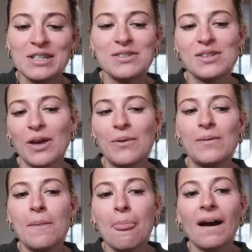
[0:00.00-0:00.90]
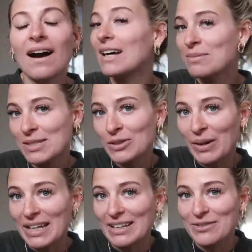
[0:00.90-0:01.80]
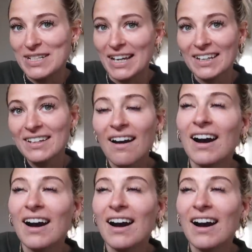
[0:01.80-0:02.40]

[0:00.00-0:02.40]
So I am still weightlifting.